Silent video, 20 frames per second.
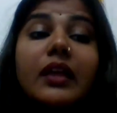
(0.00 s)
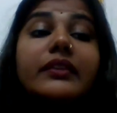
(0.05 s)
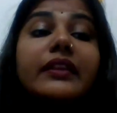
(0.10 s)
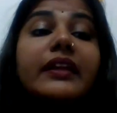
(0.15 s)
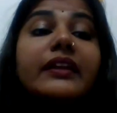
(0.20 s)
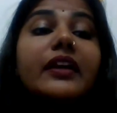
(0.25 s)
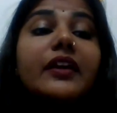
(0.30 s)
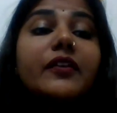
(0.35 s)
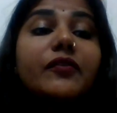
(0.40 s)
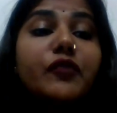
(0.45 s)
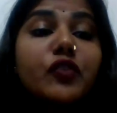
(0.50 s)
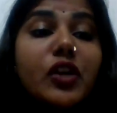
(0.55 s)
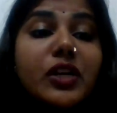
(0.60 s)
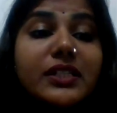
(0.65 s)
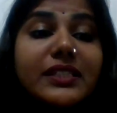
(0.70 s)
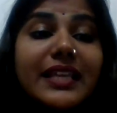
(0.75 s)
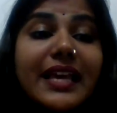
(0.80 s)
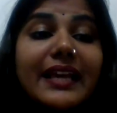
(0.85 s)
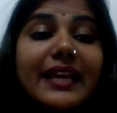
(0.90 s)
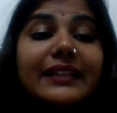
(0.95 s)
Then if you are
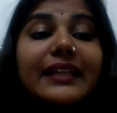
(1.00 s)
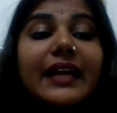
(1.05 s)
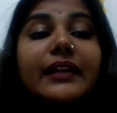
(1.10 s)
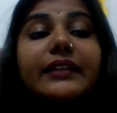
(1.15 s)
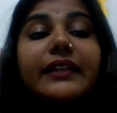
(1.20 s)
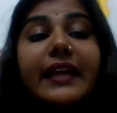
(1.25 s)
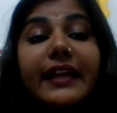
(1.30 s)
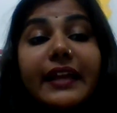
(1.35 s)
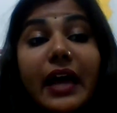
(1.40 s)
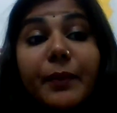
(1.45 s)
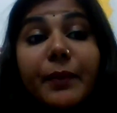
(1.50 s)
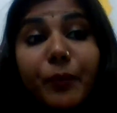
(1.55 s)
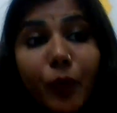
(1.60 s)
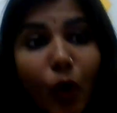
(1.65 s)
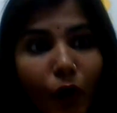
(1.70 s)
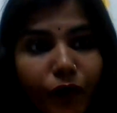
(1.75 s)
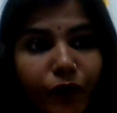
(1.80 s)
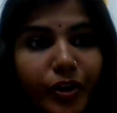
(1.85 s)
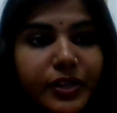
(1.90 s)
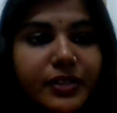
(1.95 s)
saying that there are
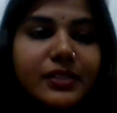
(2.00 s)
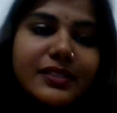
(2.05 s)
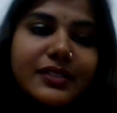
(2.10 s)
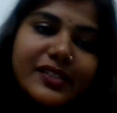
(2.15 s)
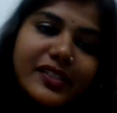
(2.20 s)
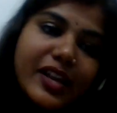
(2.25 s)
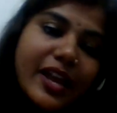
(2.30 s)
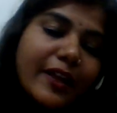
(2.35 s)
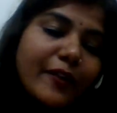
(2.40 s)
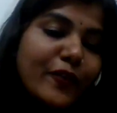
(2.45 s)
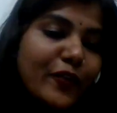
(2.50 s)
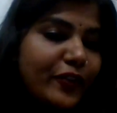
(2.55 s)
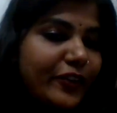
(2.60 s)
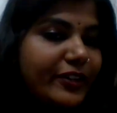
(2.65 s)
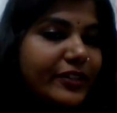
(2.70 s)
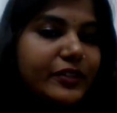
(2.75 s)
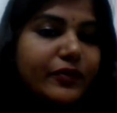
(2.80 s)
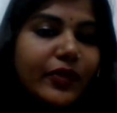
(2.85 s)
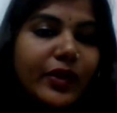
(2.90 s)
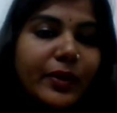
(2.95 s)
profits,
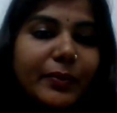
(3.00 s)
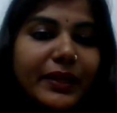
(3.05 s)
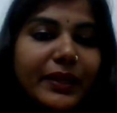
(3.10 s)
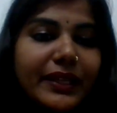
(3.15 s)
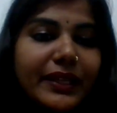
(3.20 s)
shareholders will